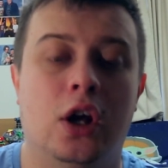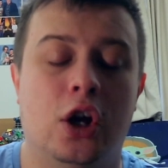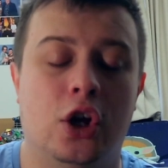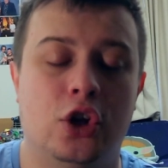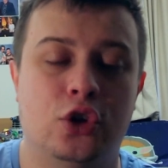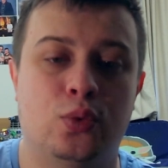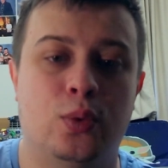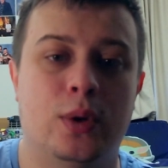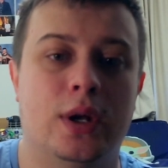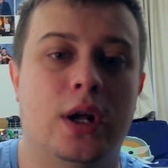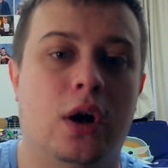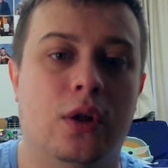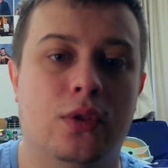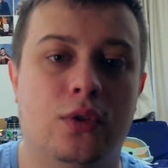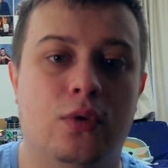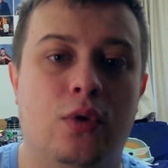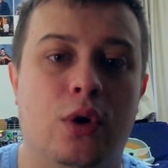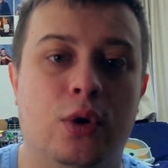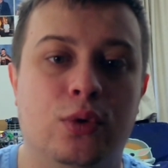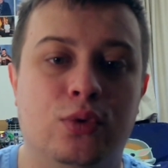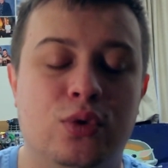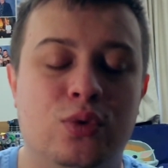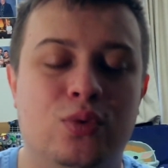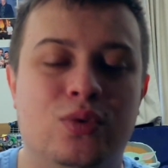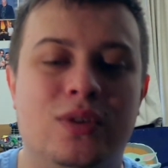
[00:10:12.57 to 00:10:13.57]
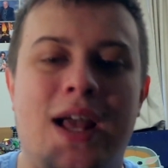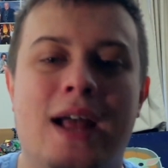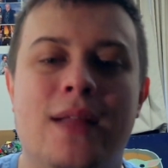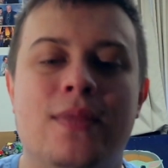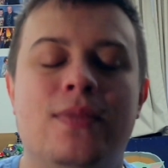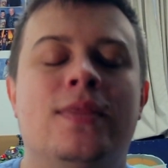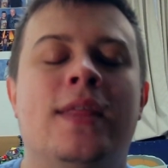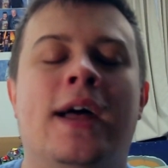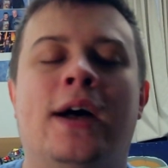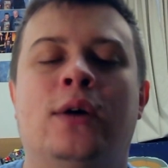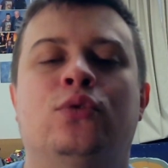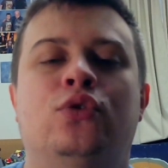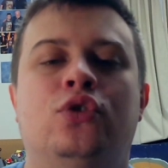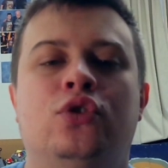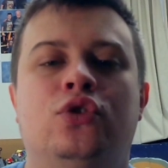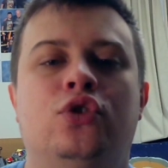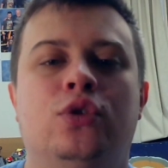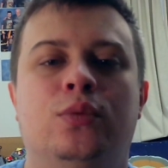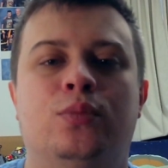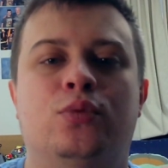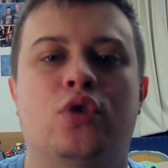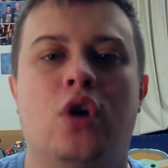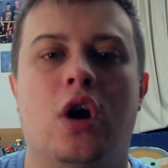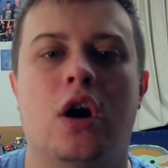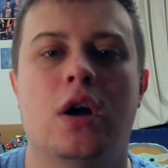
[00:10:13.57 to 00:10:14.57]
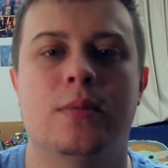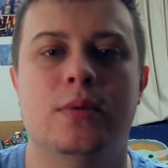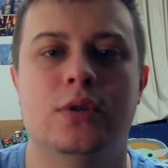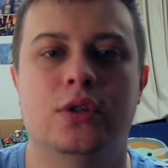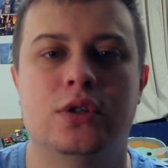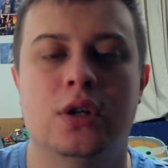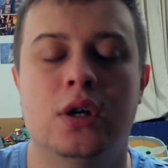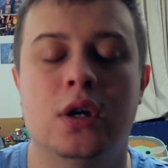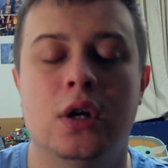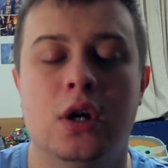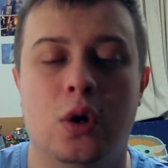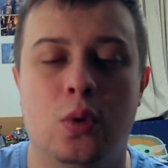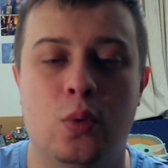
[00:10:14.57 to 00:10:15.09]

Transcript: as we are on the road to 10,000 subscribers,